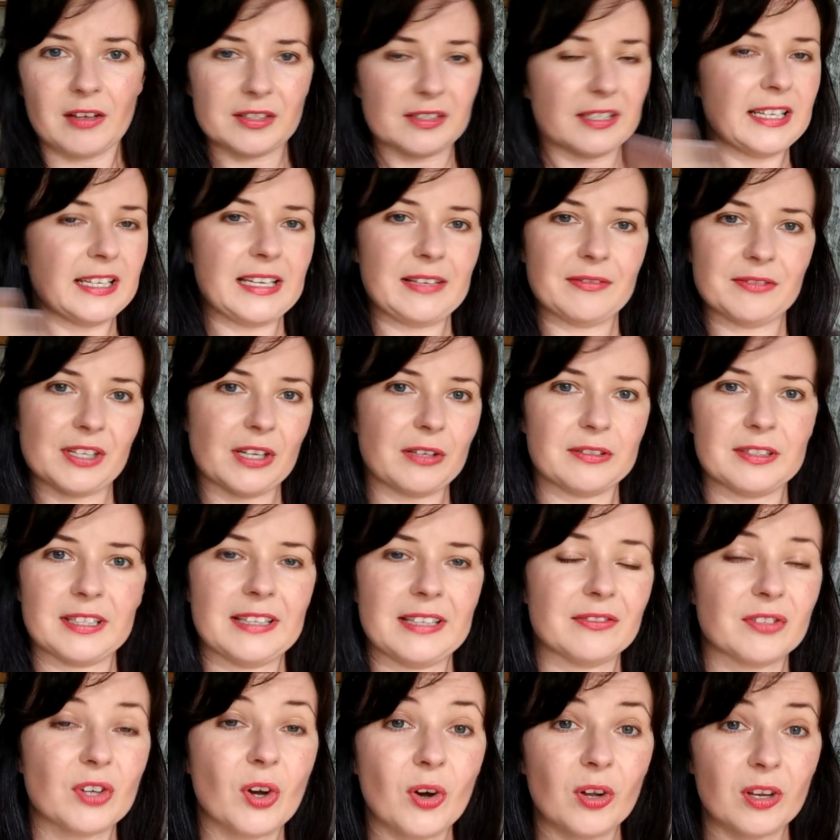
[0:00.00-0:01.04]
sleeves, no
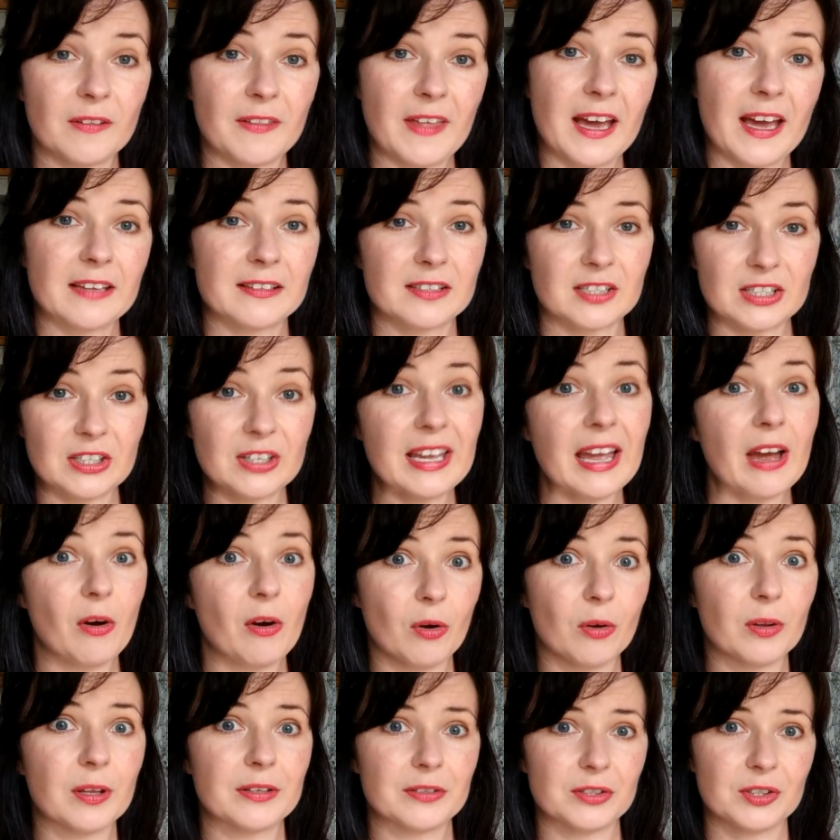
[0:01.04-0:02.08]
sleeves, all of that. So you get
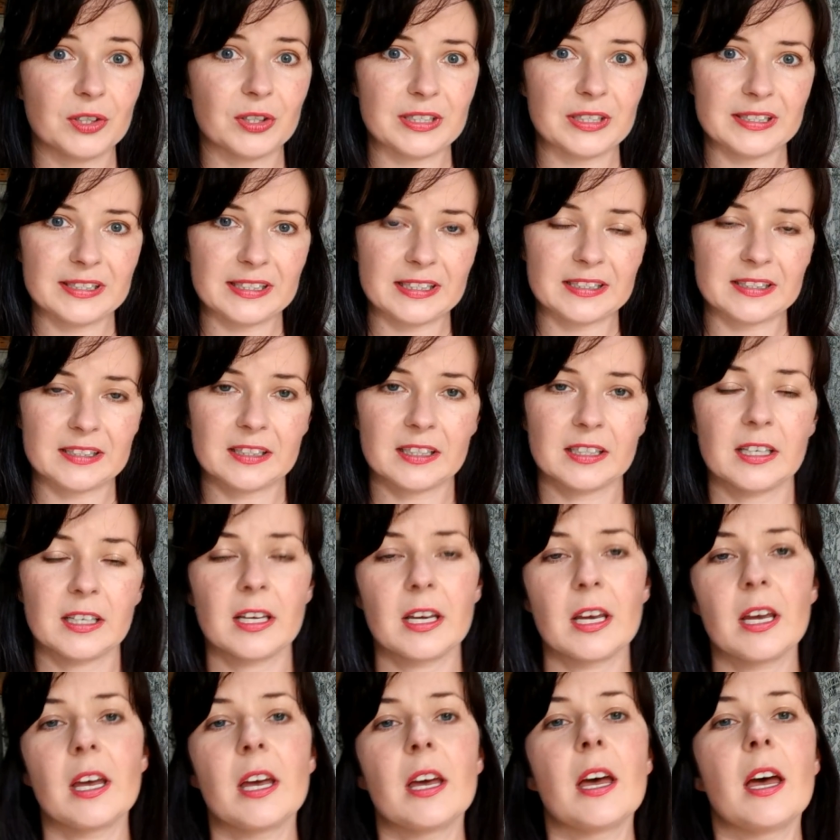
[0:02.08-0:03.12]
all those choices.
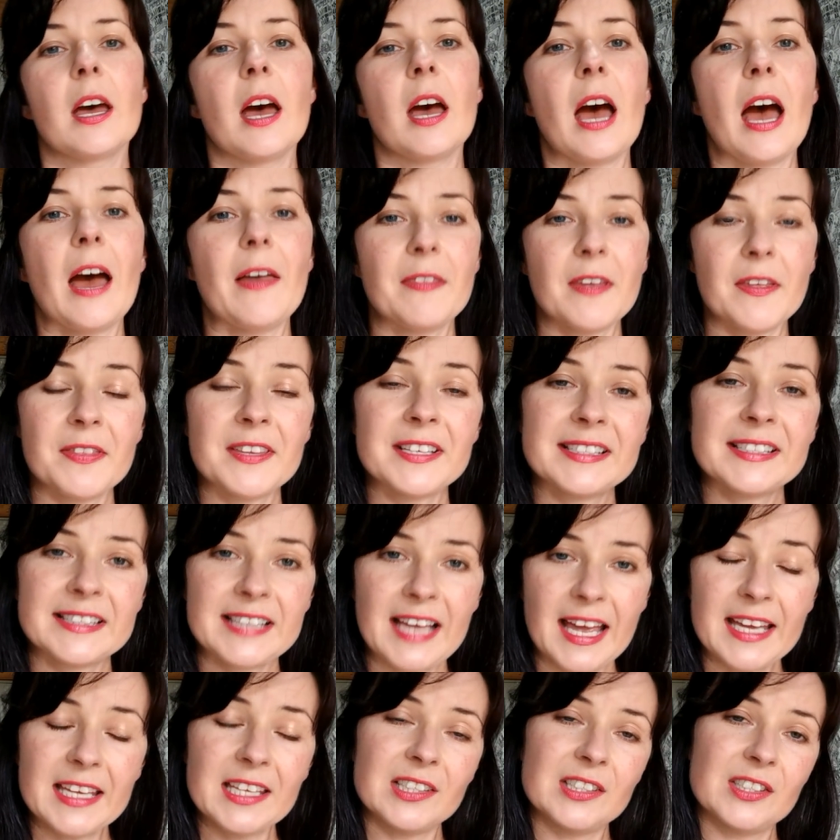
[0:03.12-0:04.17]
And then the
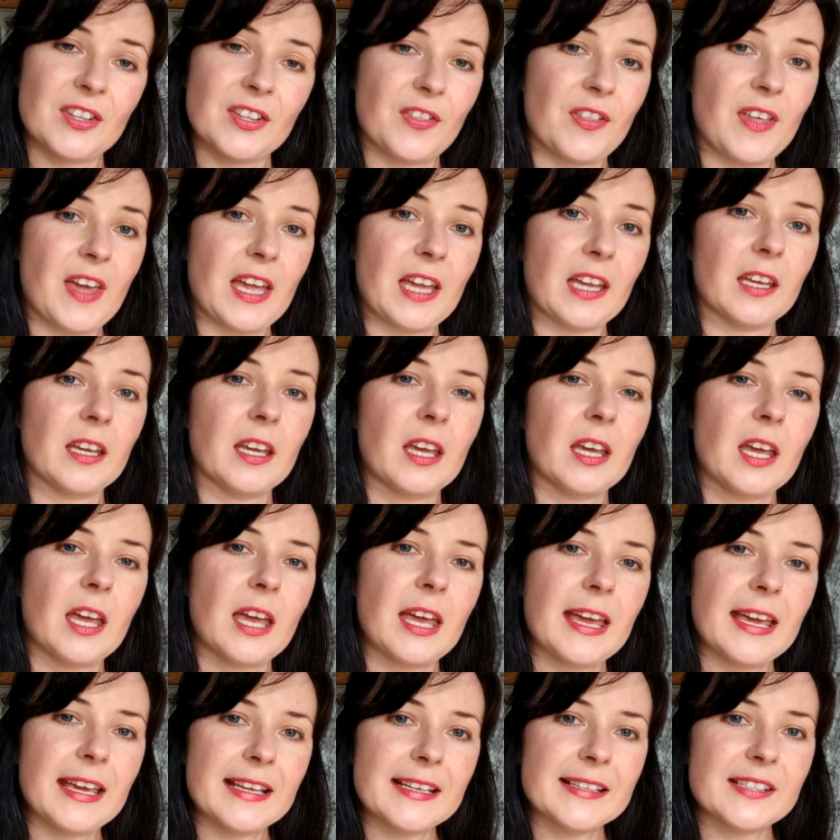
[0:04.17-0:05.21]
second thing
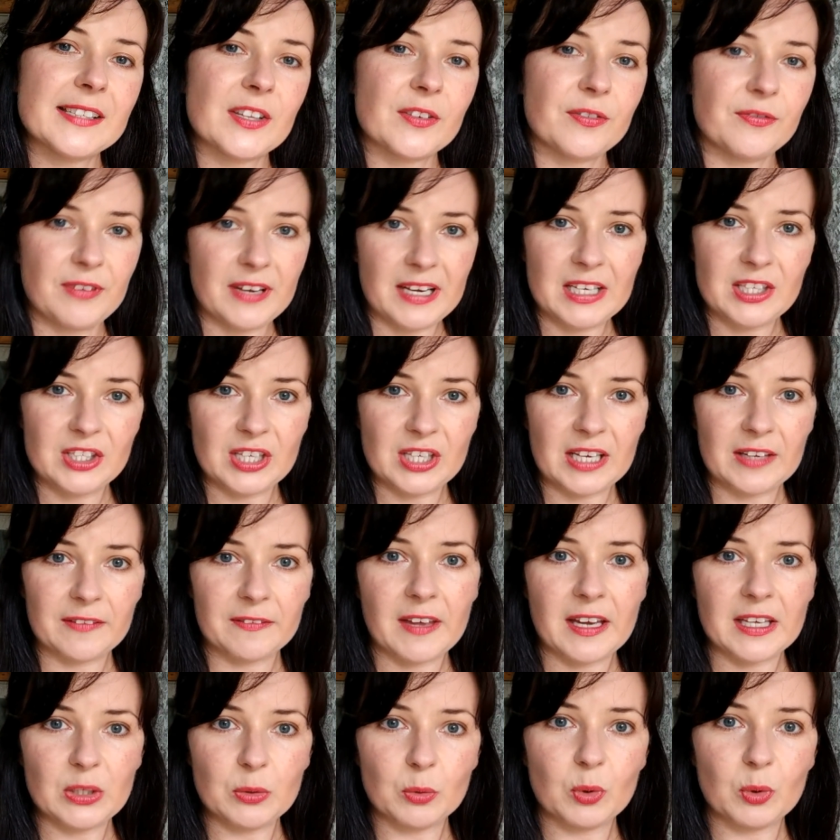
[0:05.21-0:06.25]
is the finishing
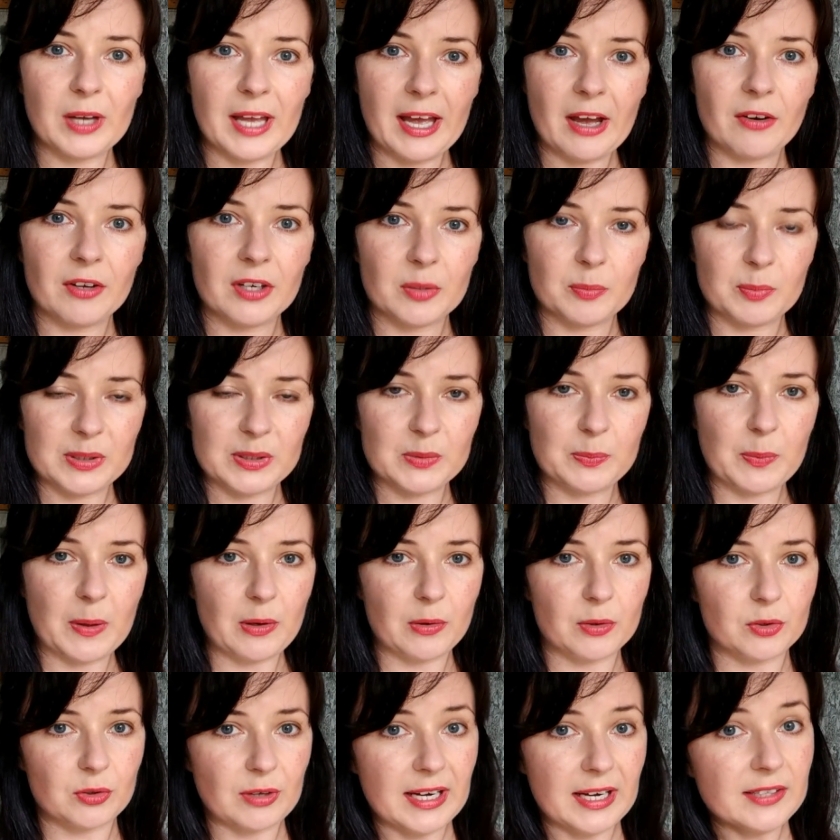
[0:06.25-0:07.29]
that you will get on a
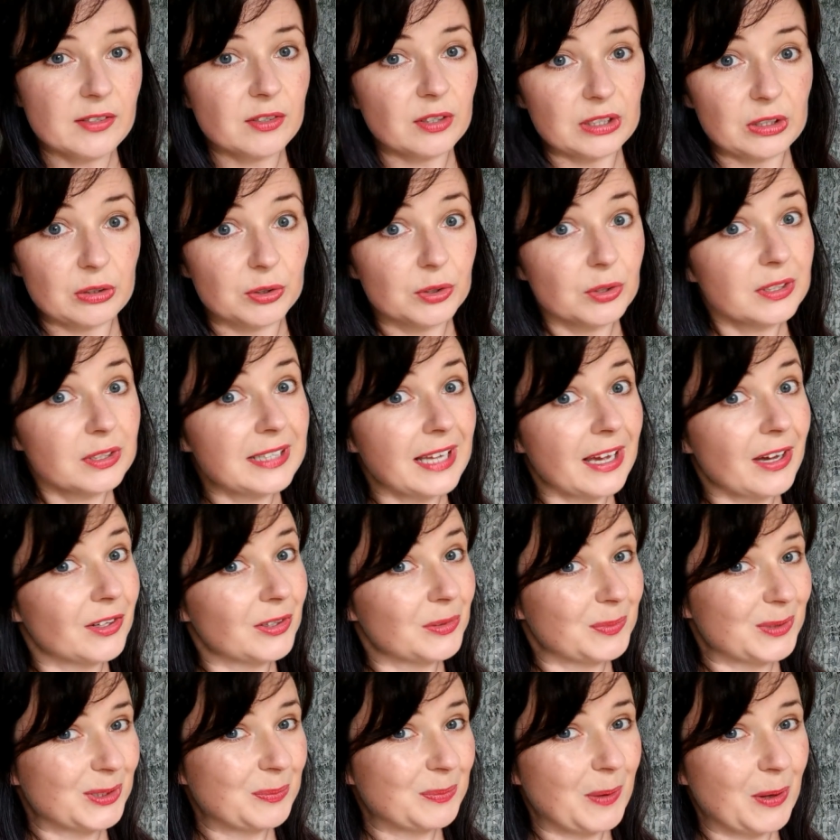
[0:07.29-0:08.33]
bespoke dress, or you should get on
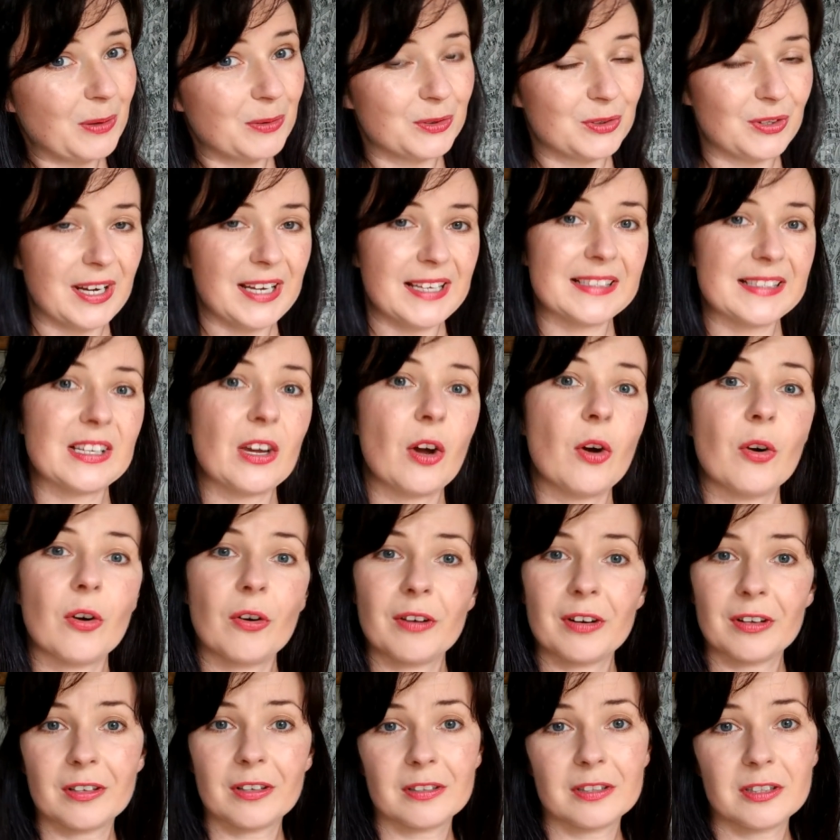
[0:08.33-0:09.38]
a bespoke dress or
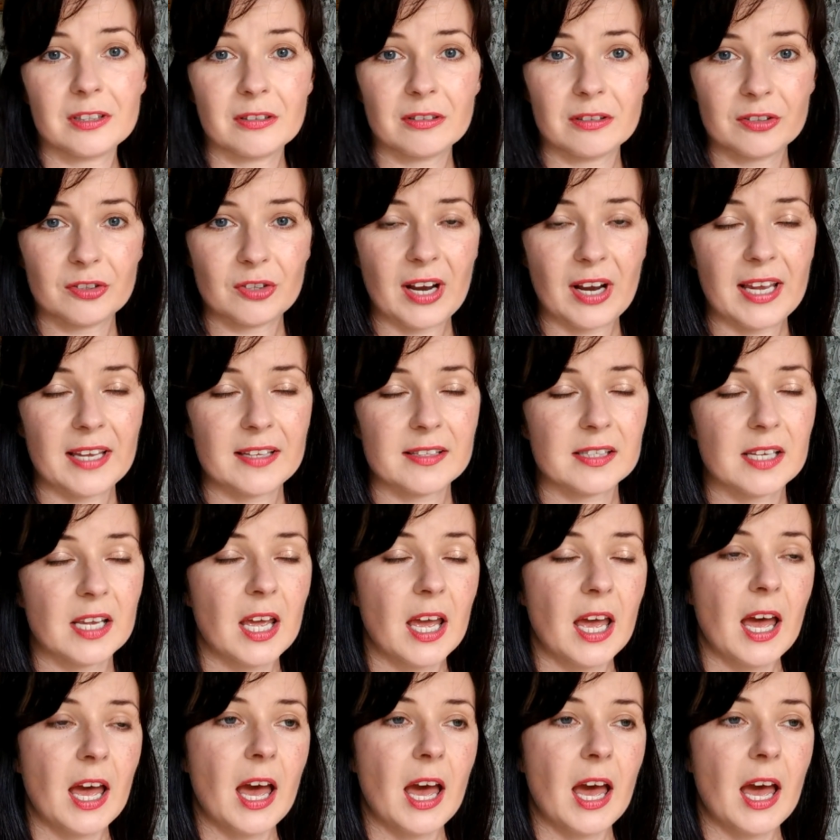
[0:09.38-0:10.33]
on a couture dress.